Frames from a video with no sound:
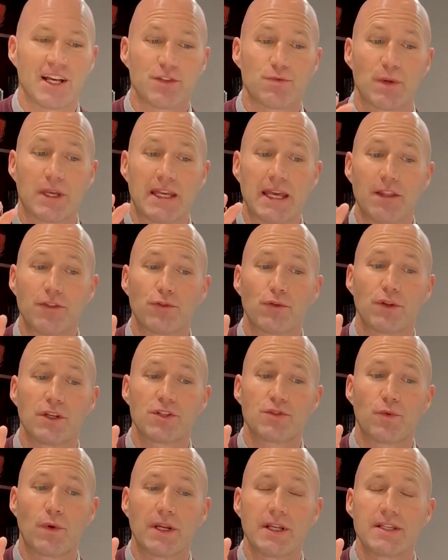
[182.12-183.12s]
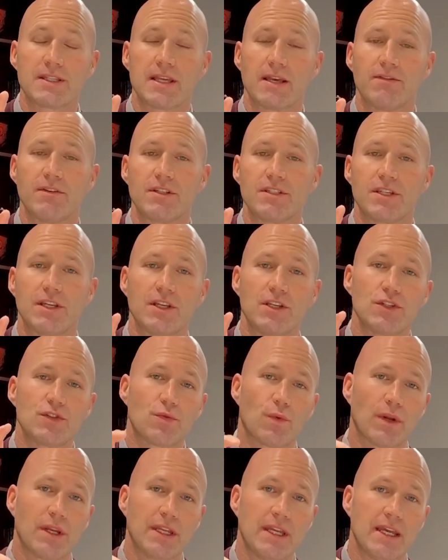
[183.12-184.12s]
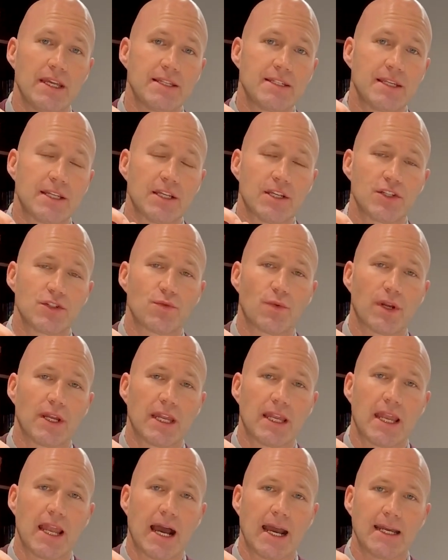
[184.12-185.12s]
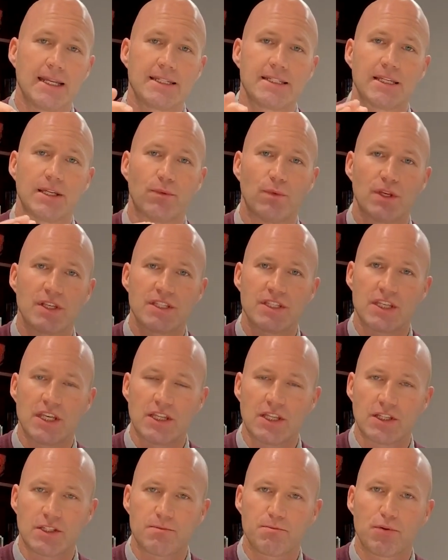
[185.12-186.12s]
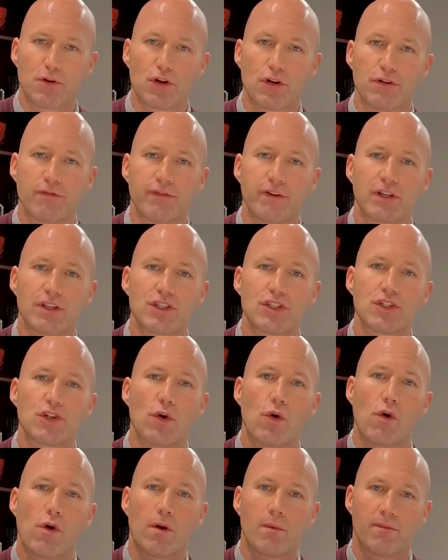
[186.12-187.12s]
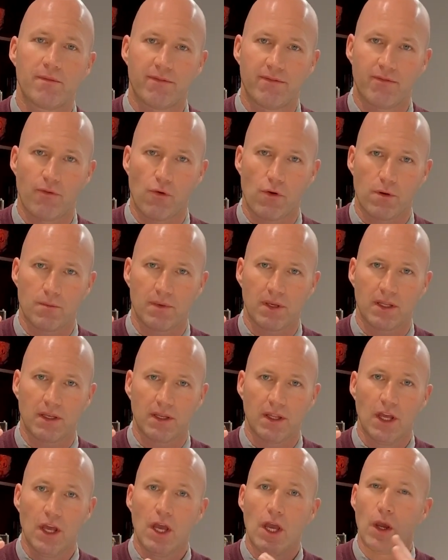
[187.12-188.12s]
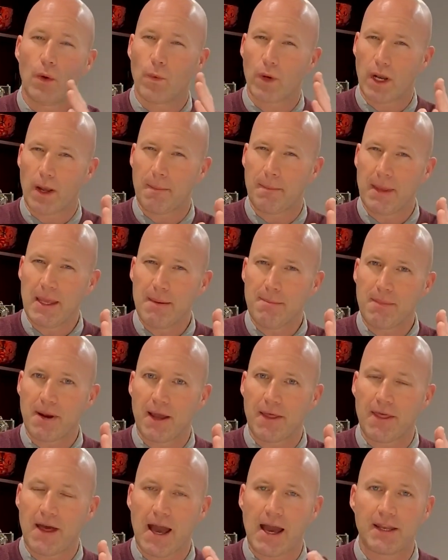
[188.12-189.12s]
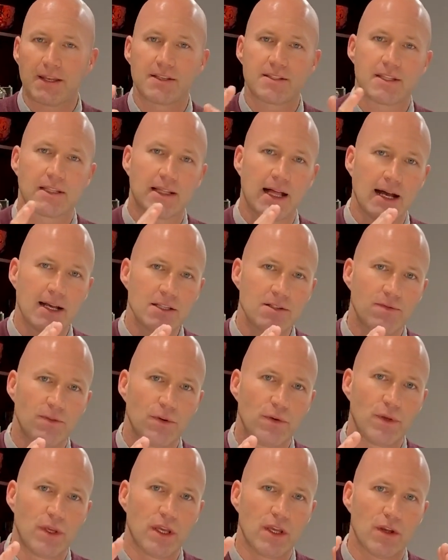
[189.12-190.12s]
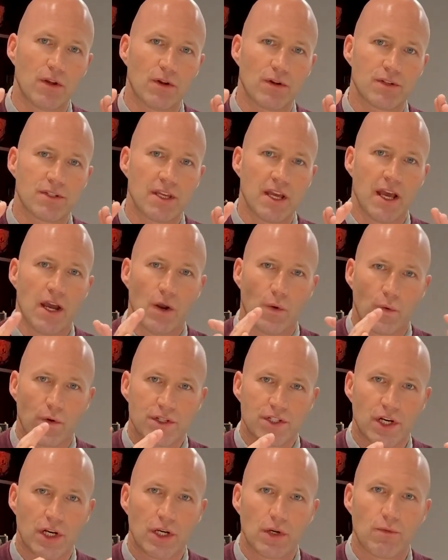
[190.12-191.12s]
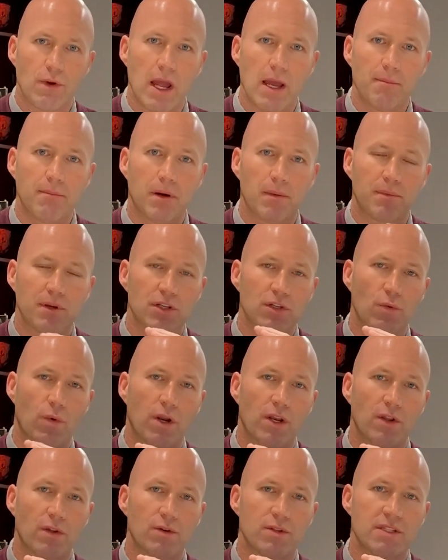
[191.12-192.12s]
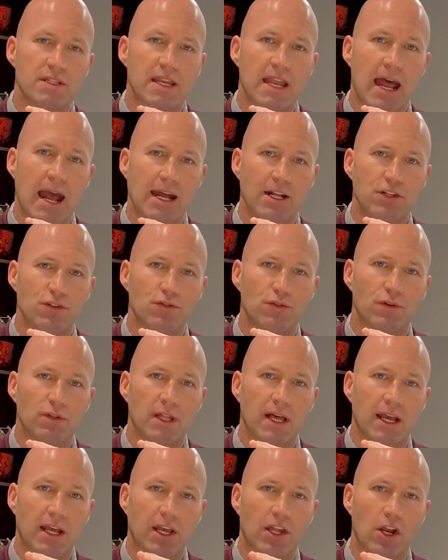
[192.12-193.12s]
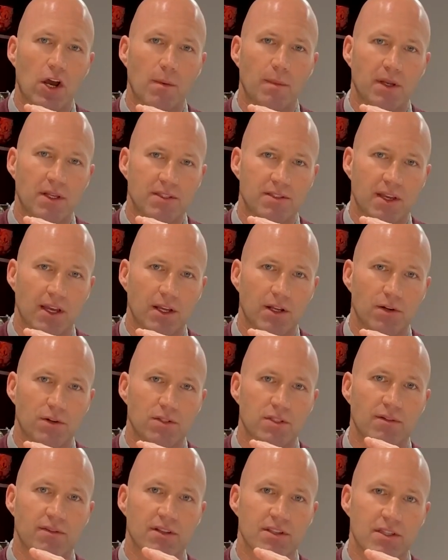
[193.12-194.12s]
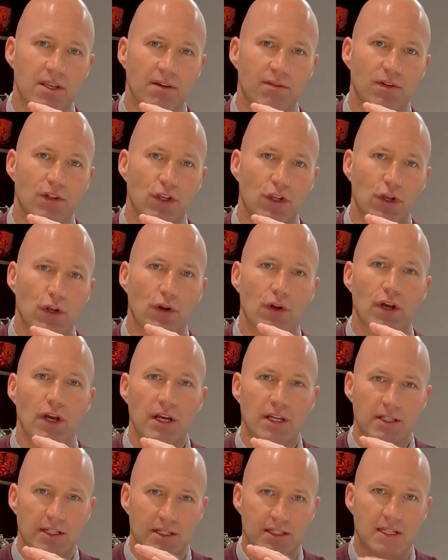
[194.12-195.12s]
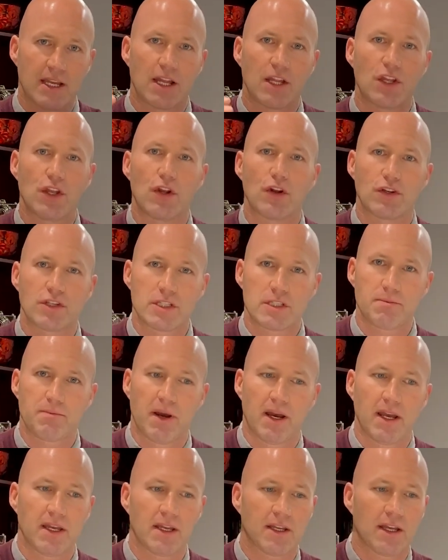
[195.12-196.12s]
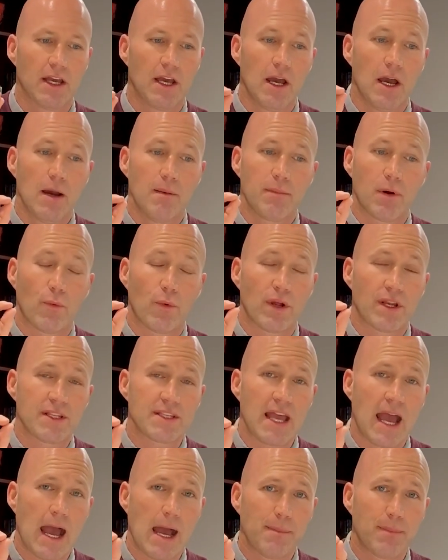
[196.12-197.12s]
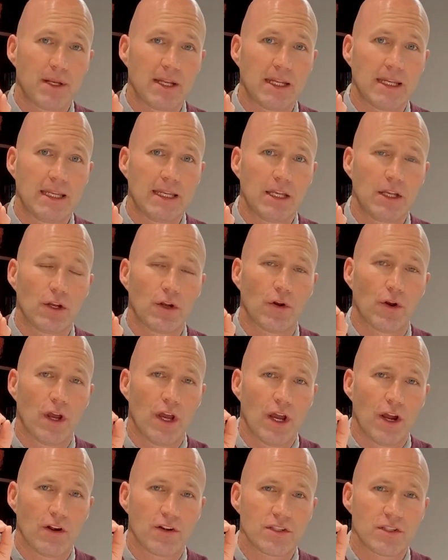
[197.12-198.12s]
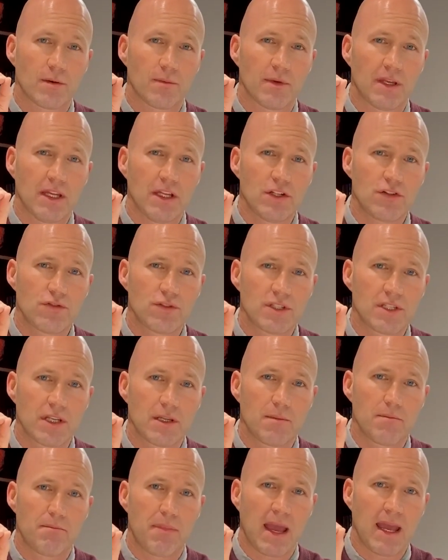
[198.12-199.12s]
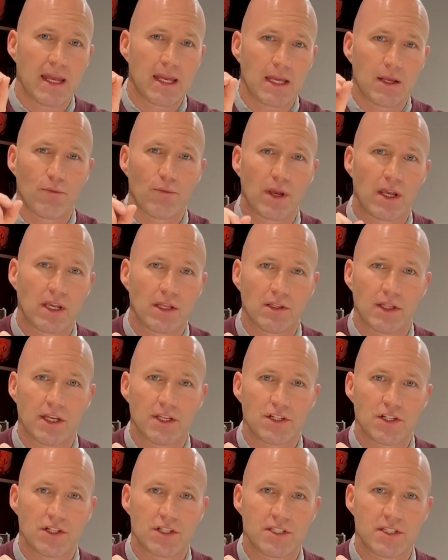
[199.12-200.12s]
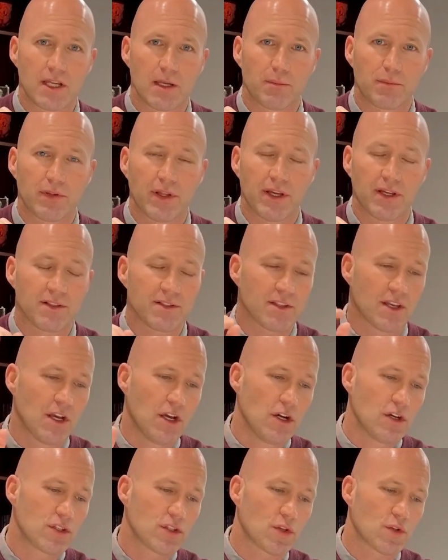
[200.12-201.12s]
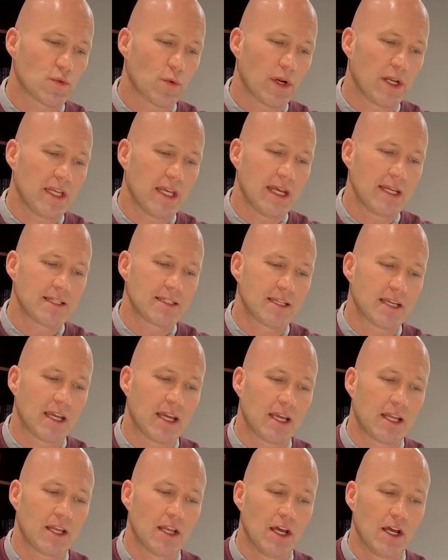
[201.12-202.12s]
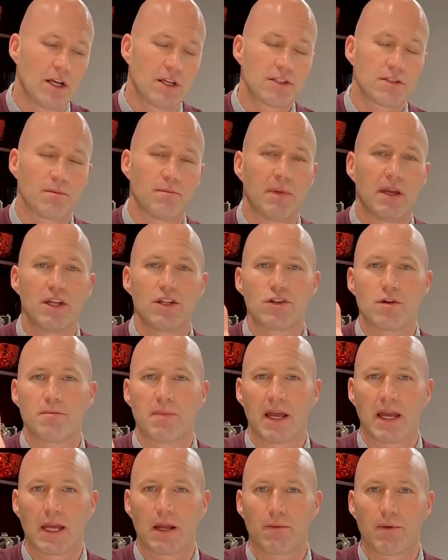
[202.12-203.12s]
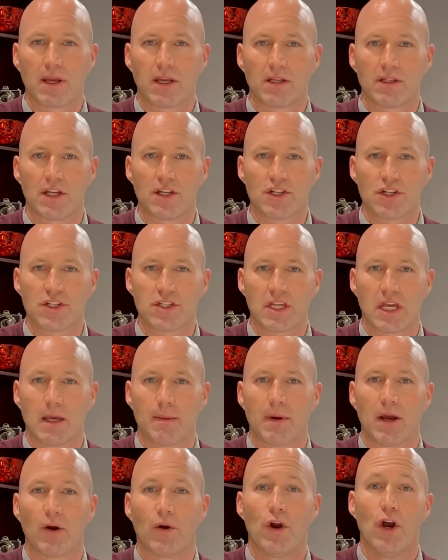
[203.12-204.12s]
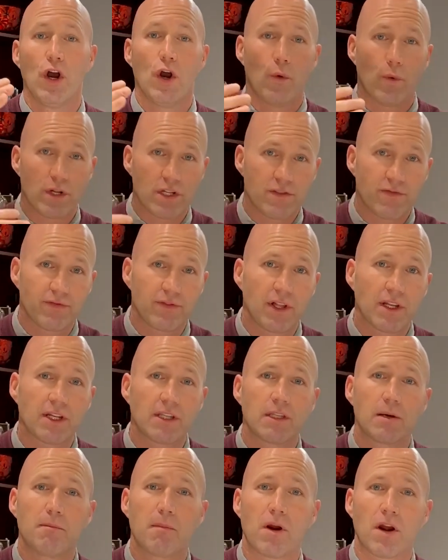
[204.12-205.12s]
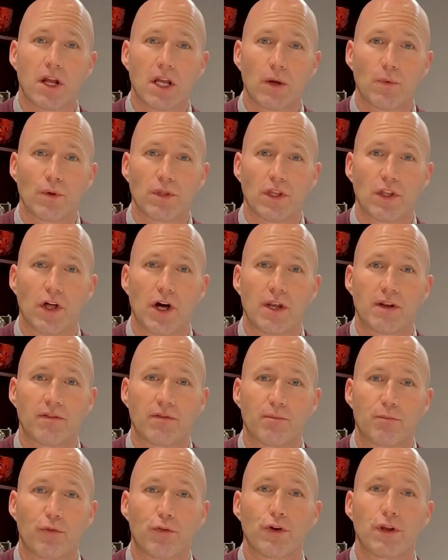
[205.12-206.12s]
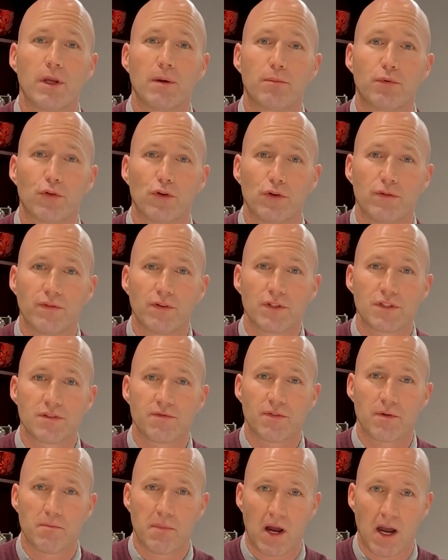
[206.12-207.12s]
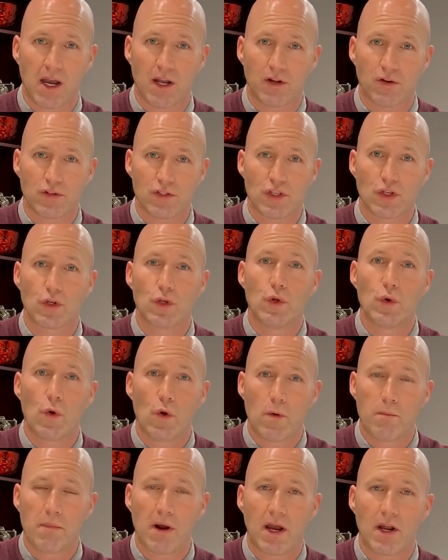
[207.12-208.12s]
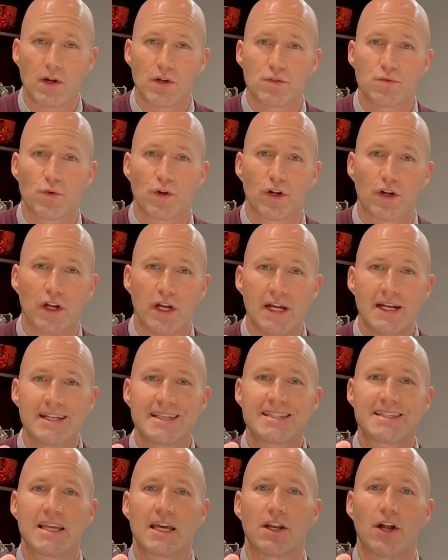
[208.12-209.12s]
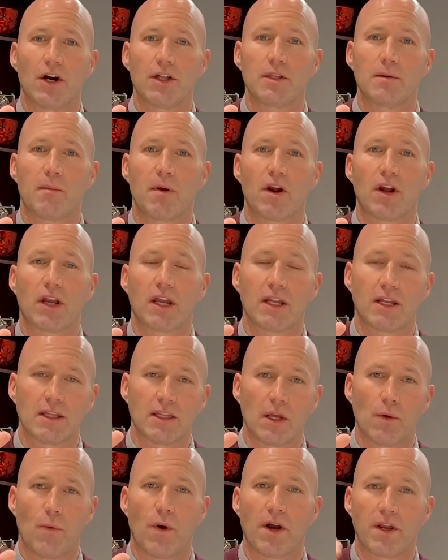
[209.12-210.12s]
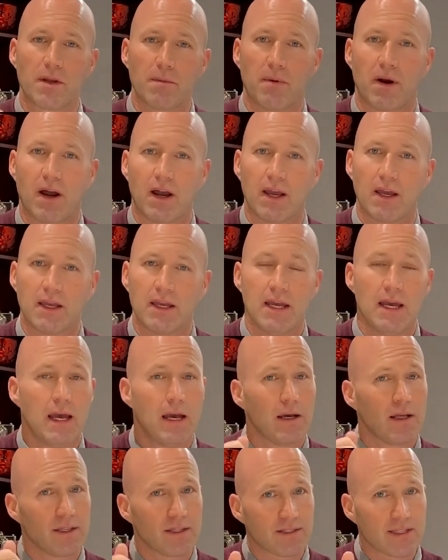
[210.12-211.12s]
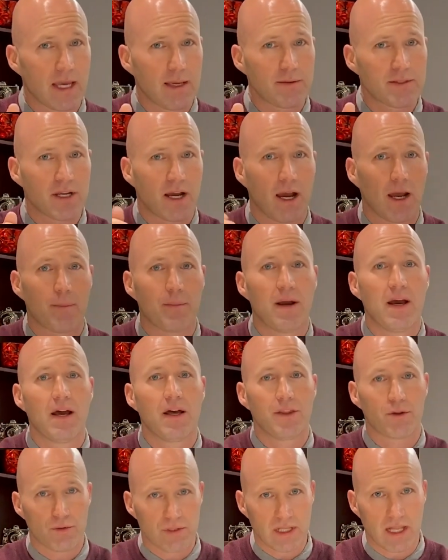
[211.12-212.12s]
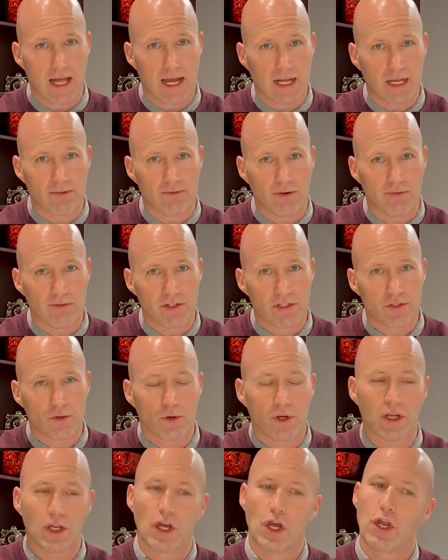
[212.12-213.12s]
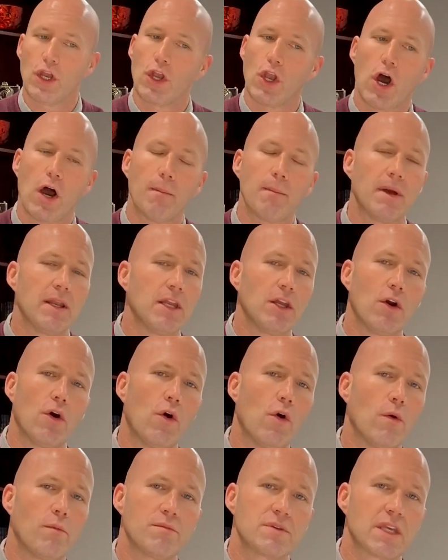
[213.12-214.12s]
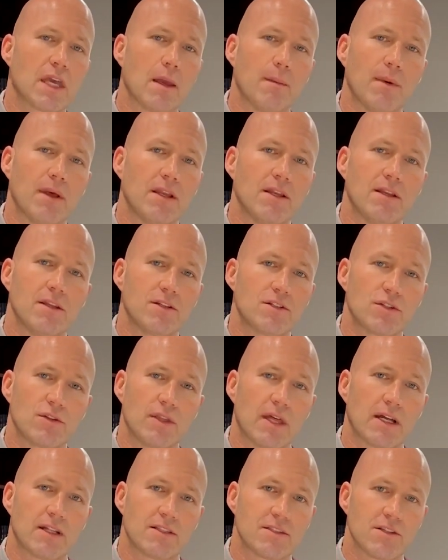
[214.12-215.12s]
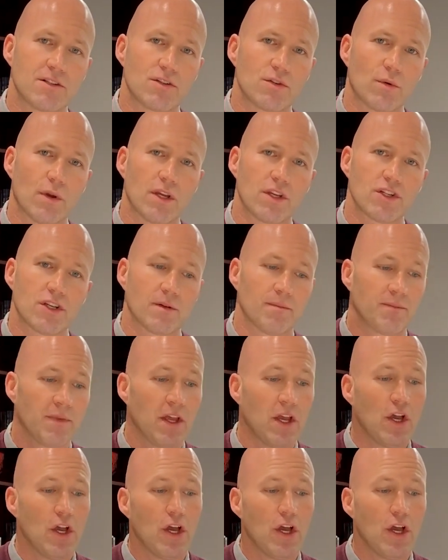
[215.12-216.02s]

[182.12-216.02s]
Now, as we get through to twenty seventeen, twenty eighteen, and twenty nineteen, we see this perfect storm forming. And what I mean by that is the last few years, we're starting to ramp up into one of those natural economic cycles of a seven year to ten year spike. But what is happening here are some interesting banking regulations take place. So twenty eighteen, some major banking regulations came out, which flooded the market with a lot of pre-approvals for buyers. And new home buyers were set on the market and they wanted to buy. At the same time, there was a lack of inventory. Not many homes came in into that situation.